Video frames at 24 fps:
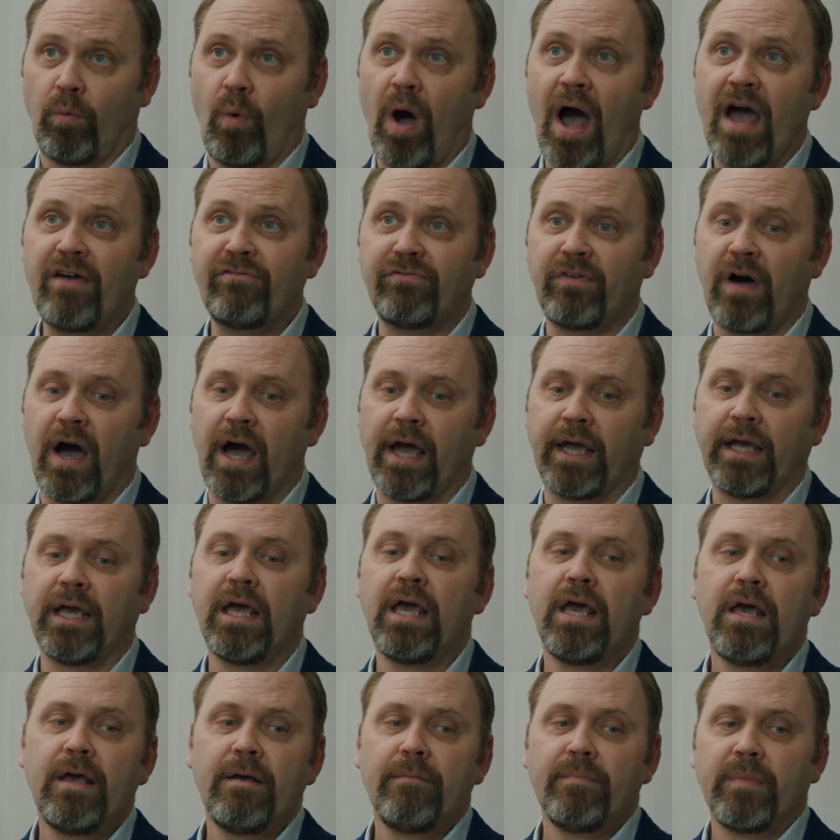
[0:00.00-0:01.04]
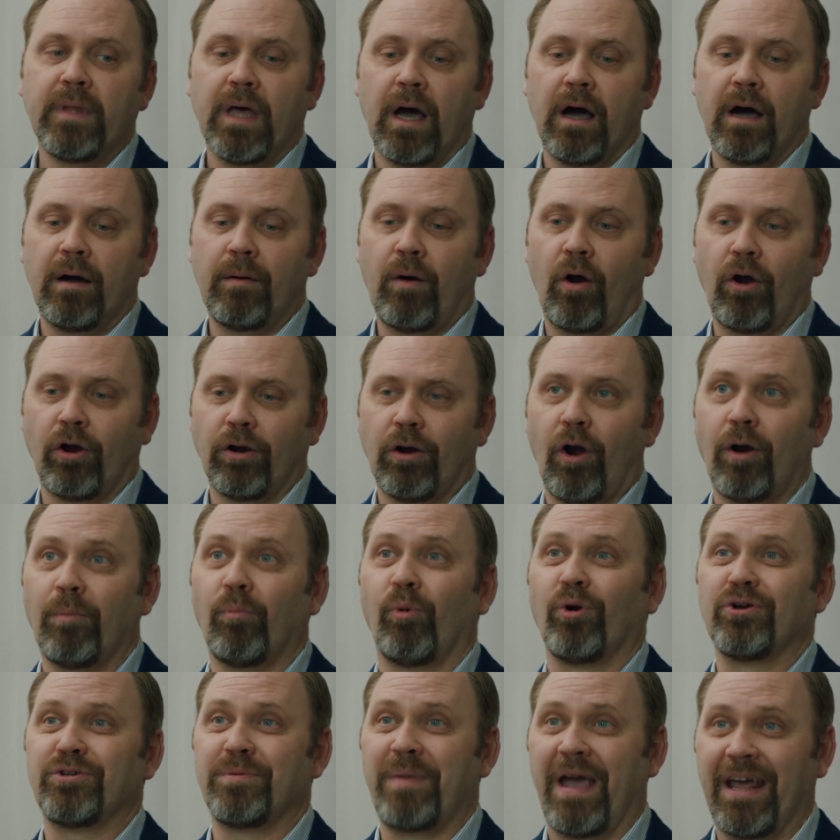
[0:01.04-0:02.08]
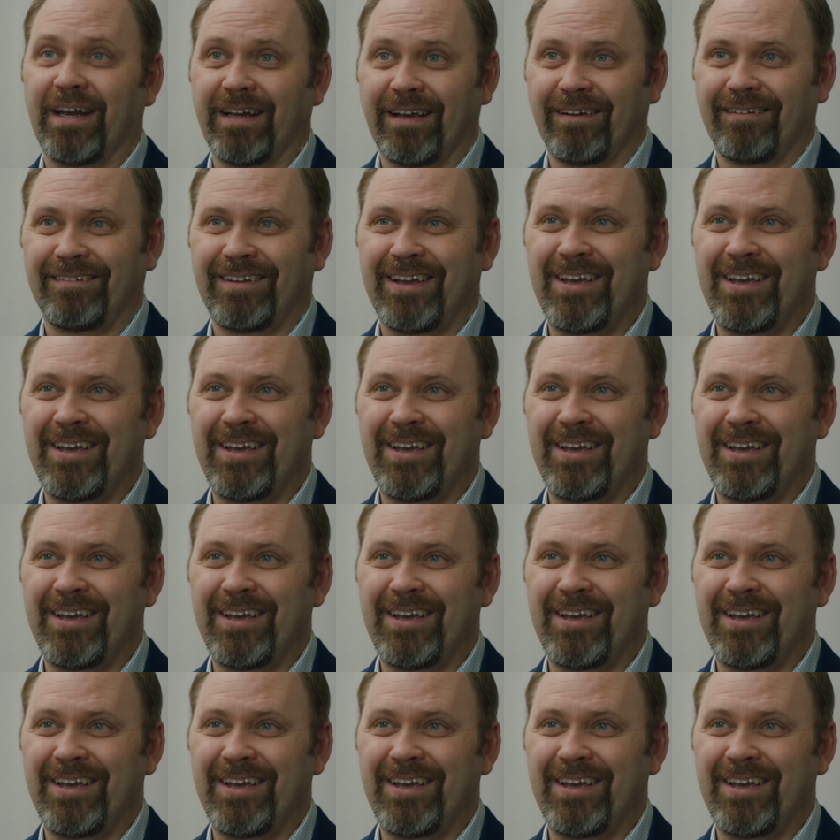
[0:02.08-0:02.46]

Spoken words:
Wi-Fi are more demanding.